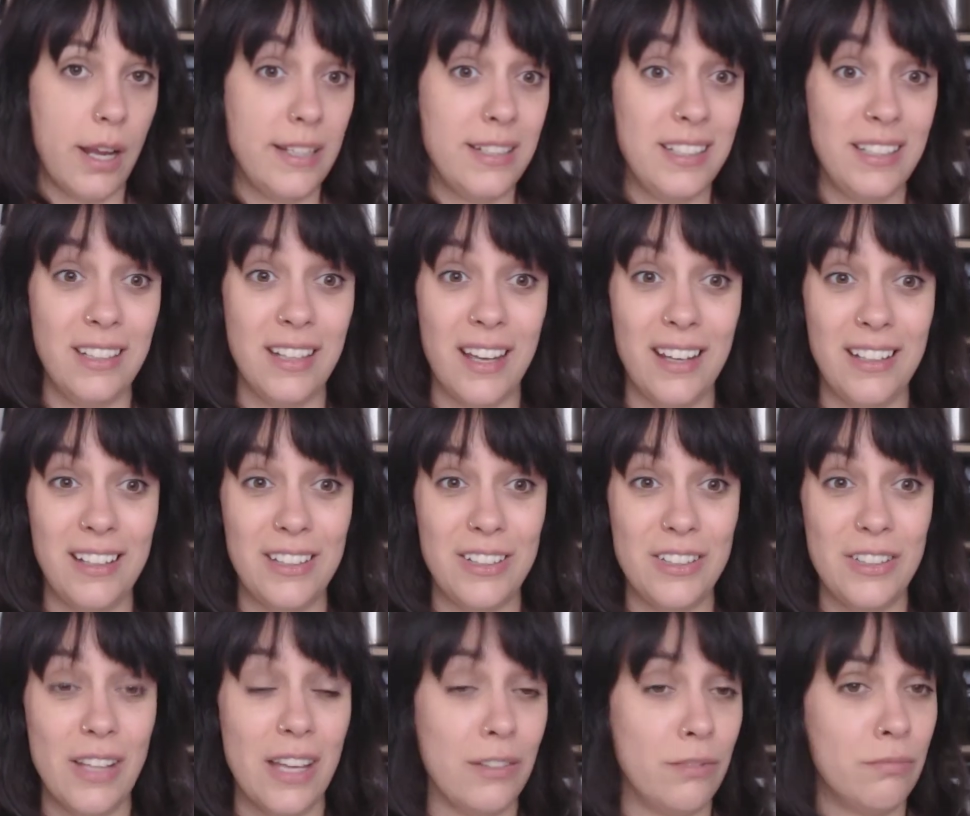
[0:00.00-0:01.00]
1990,
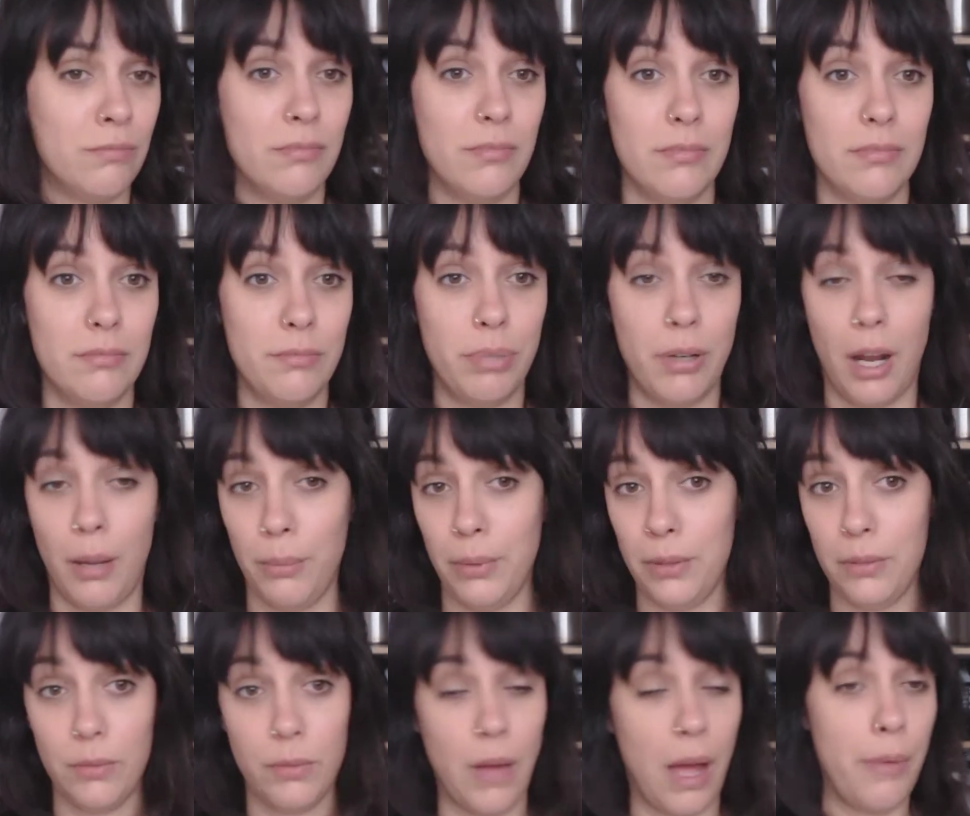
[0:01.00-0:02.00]

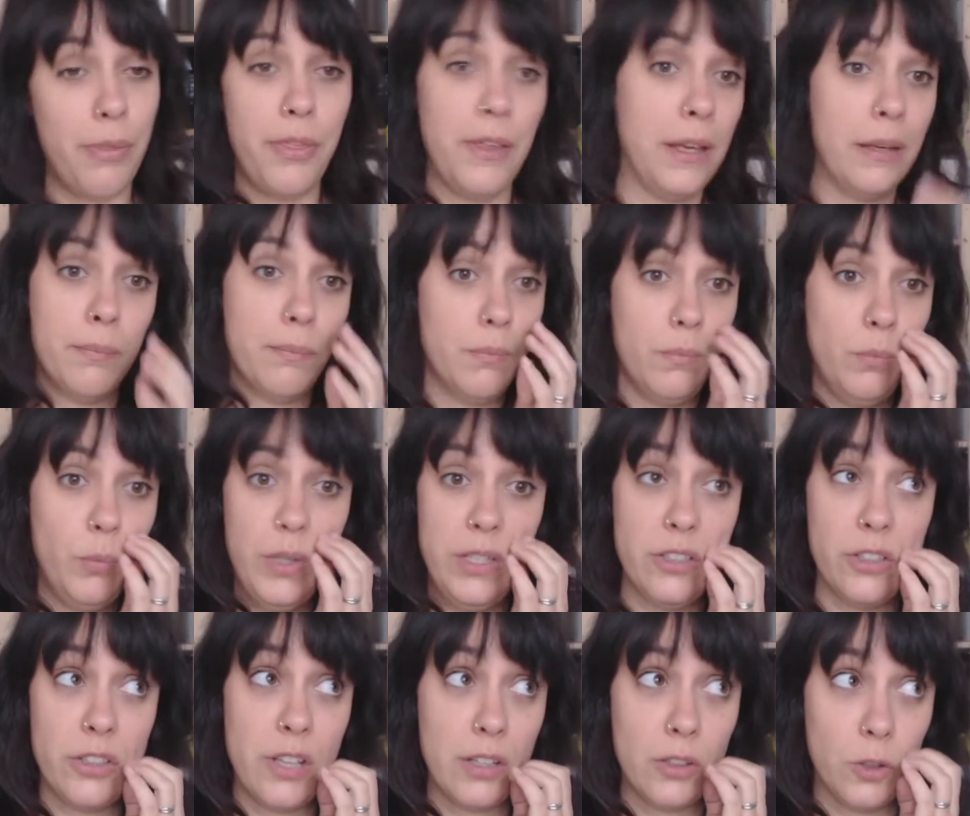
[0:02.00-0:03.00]
I think
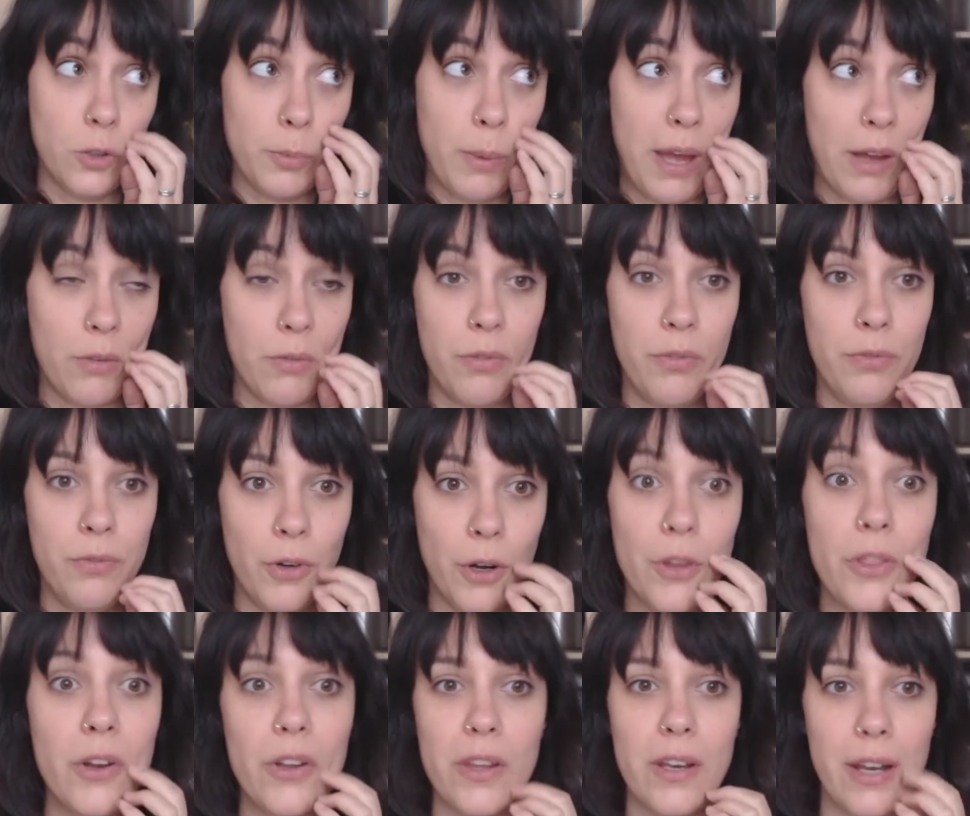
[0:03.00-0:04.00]
research that goes back
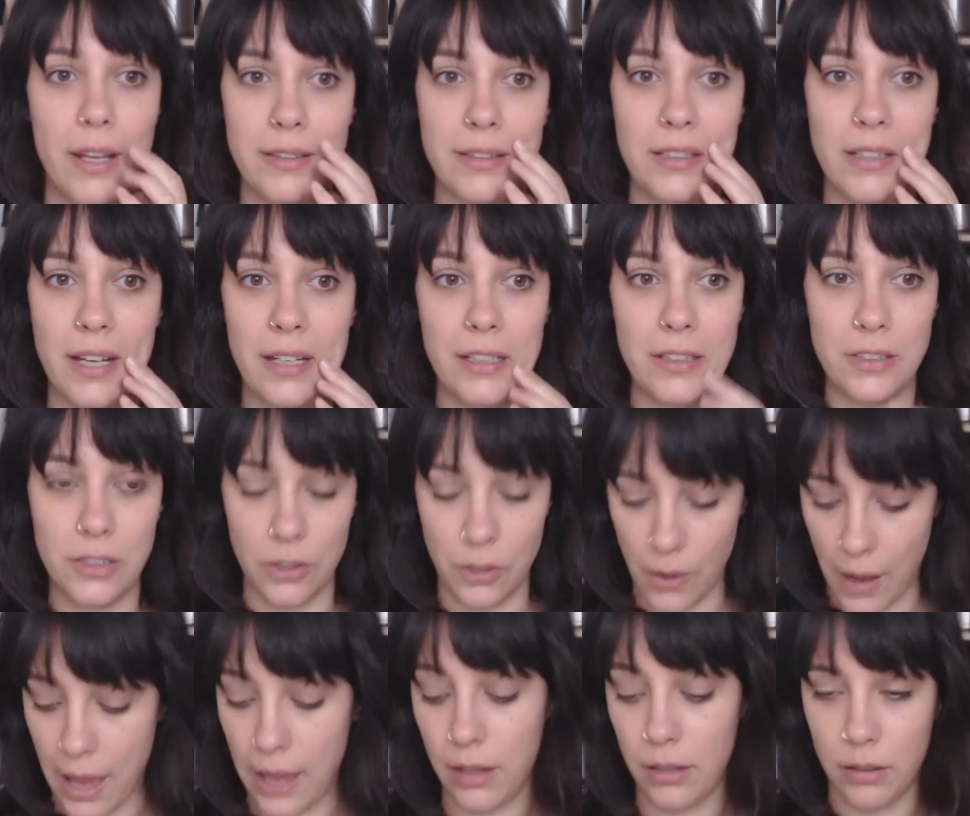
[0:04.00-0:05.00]
further than
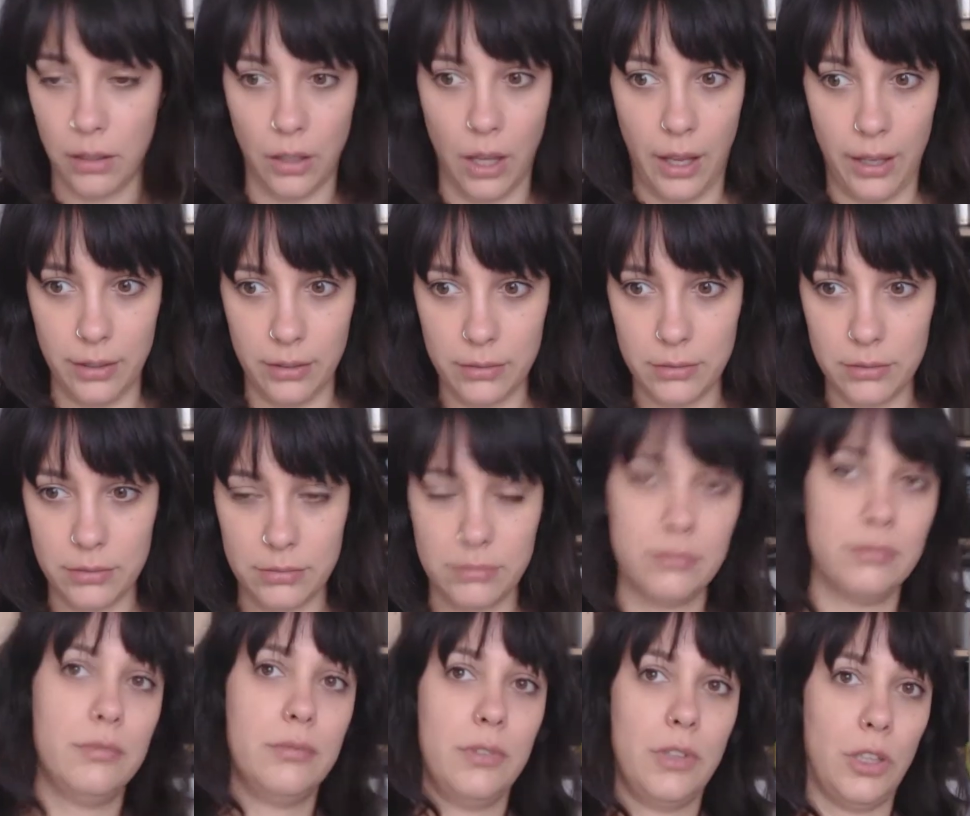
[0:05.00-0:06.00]
1992 and a lot
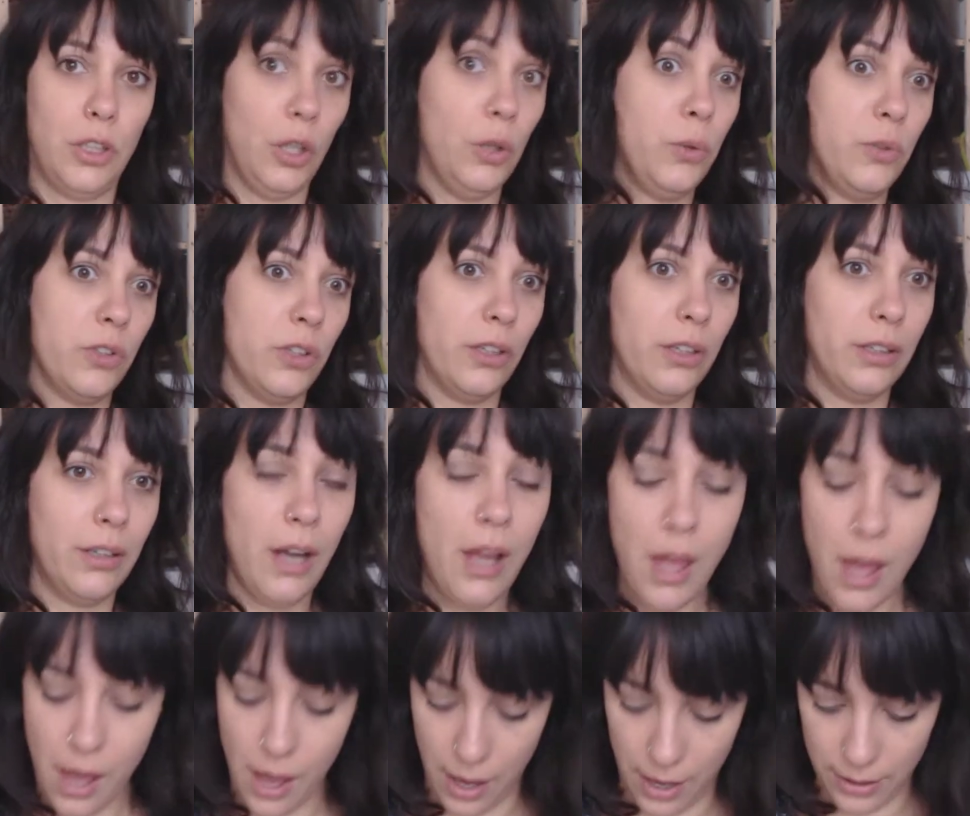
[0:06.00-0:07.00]
closer,
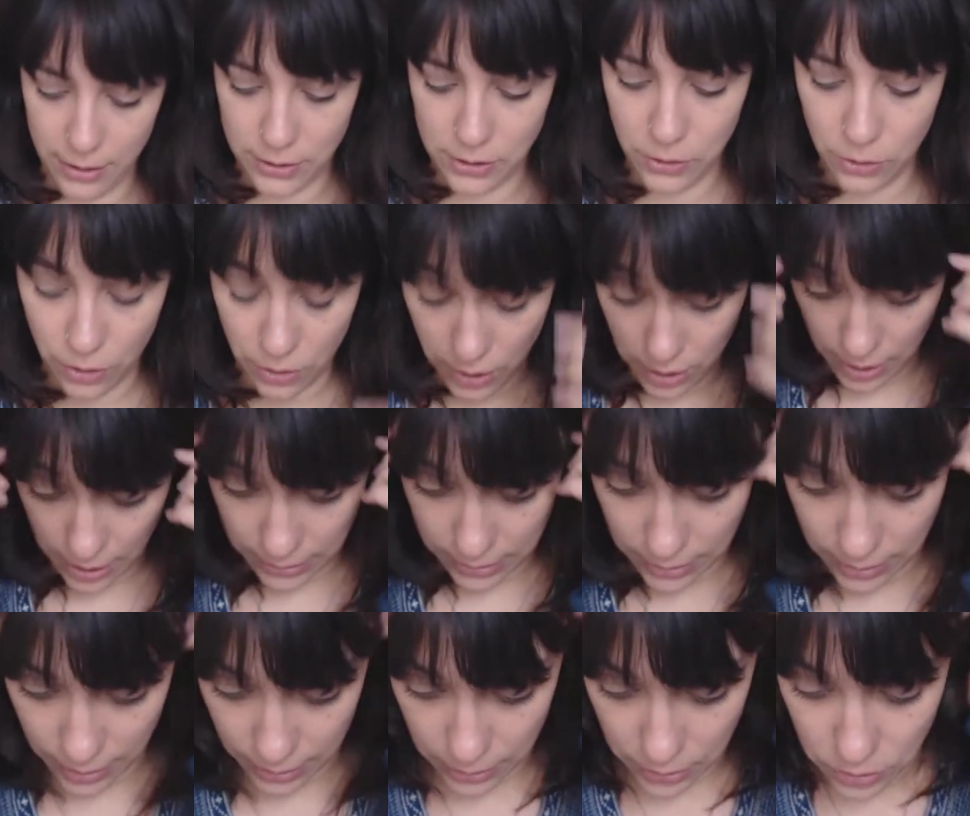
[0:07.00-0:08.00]
sooner than
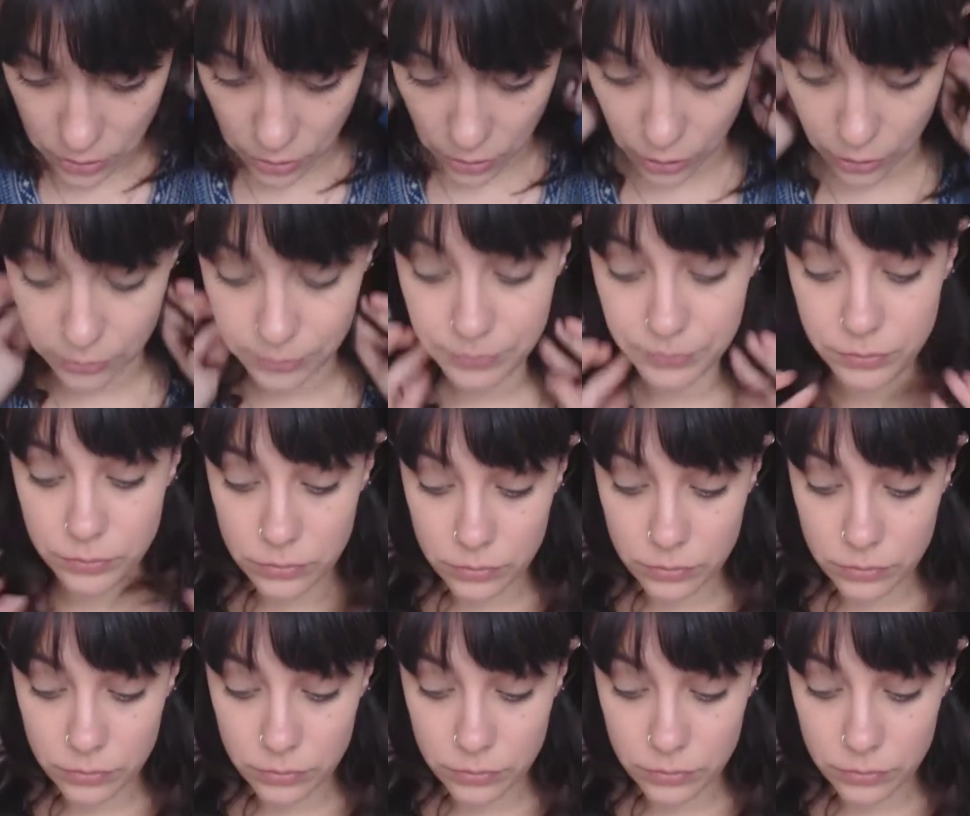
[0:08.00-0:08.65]
1992,